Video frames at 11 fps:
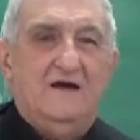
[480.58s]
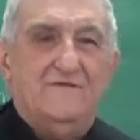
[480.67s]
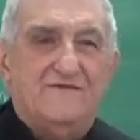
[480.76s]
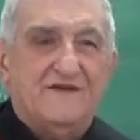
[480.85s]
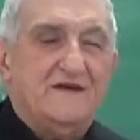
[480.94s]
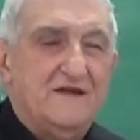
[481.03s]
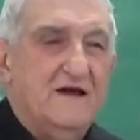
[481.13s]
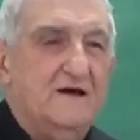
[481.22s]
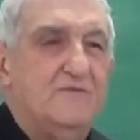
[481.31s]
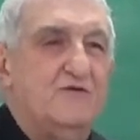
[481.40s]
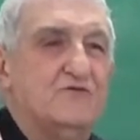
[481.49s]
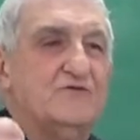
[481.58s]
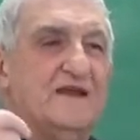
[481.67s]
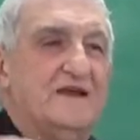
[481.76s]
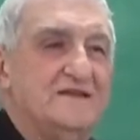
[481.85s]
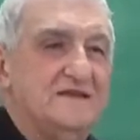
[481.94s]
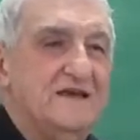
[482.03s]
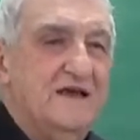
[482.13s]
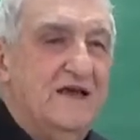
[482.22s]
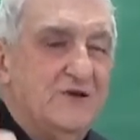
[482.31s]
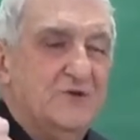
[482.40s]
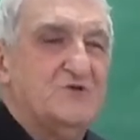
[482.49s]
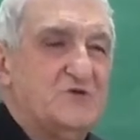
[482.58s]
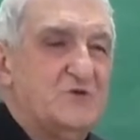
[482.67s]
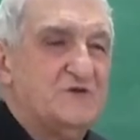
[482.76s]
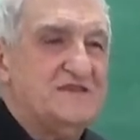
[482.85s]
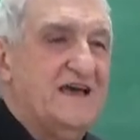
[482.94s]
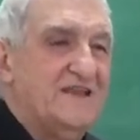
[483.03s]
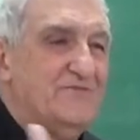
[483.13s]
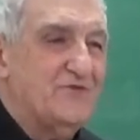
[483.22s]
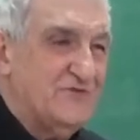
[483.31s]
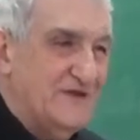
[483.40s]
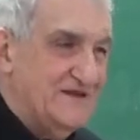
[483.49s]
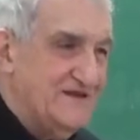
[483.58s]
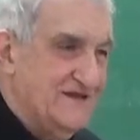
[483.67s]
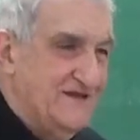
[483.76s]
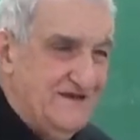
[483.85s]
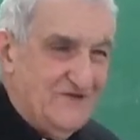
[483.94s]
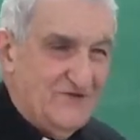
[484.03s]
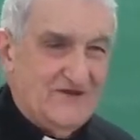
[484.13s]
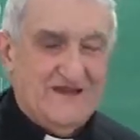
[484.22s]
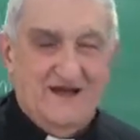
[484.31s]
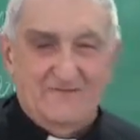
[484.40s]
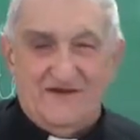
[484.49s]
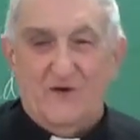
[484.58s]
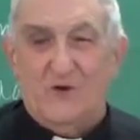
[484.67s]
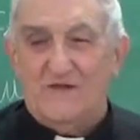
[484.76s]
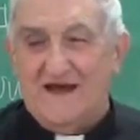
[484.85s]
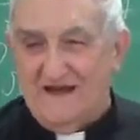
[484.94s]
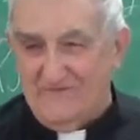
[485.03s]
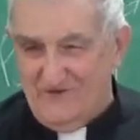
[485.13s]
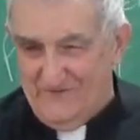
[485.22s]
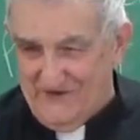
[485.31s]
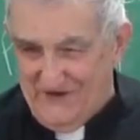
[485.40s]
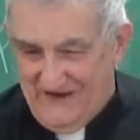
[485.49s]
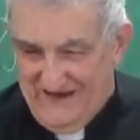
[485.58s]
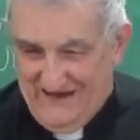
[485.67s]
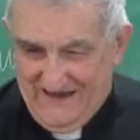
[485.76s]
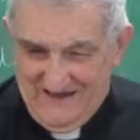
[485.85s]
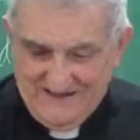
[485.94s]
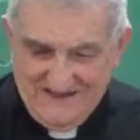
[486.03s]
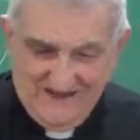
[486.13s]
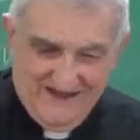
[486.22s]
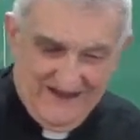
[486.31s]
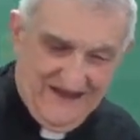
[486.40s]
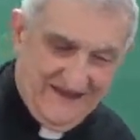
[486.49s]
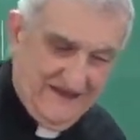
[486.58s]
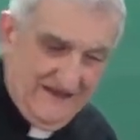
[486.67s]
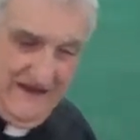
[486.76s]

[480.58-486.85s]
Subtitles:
vir, prudence, justus et prudens. In the old time when we sing in Latin,